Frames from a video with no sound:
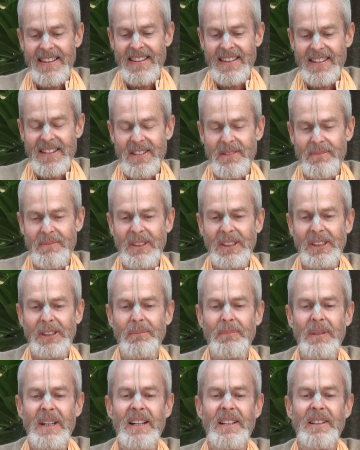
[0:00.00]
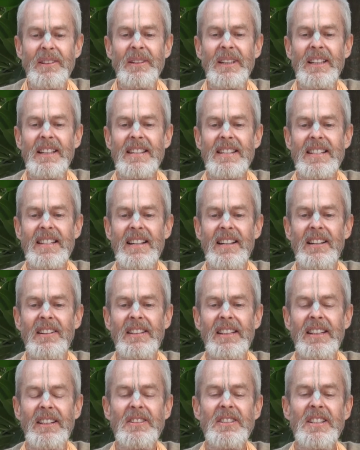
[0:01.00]
So Vrishabhanu,
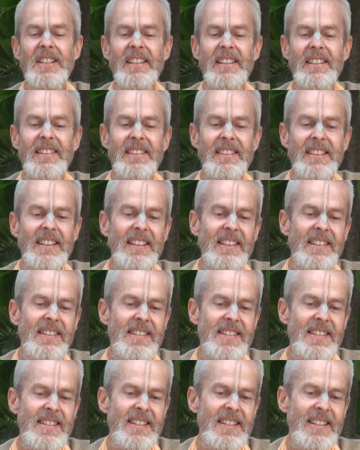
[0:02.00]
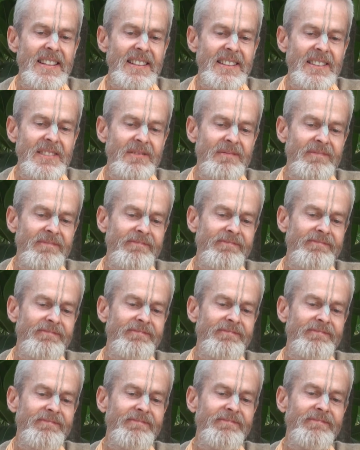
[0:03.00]
Kirtita tells
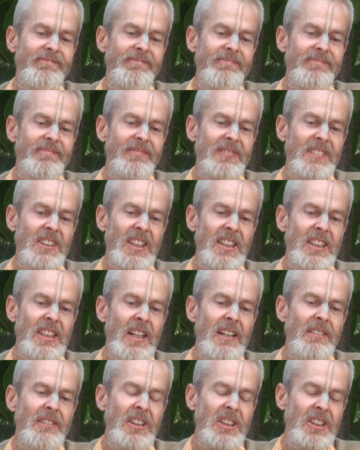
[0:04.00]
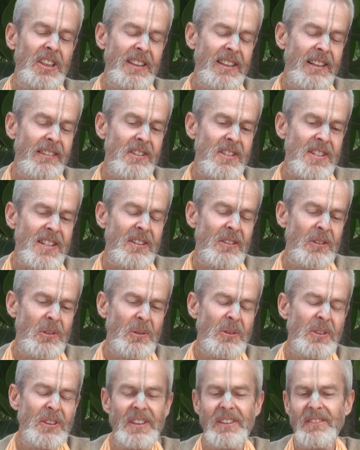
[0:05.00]
Chandravali's a little
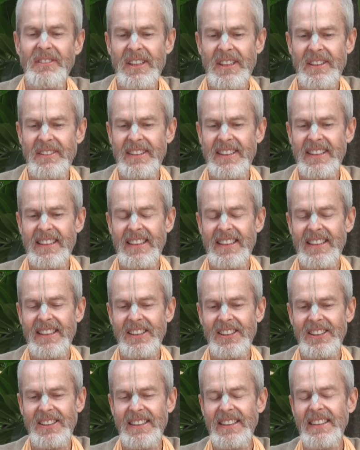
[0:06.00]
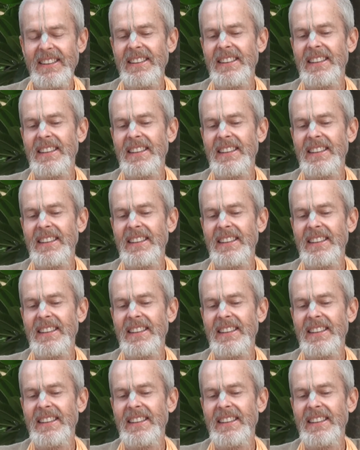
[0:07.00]
older than Radharani actually.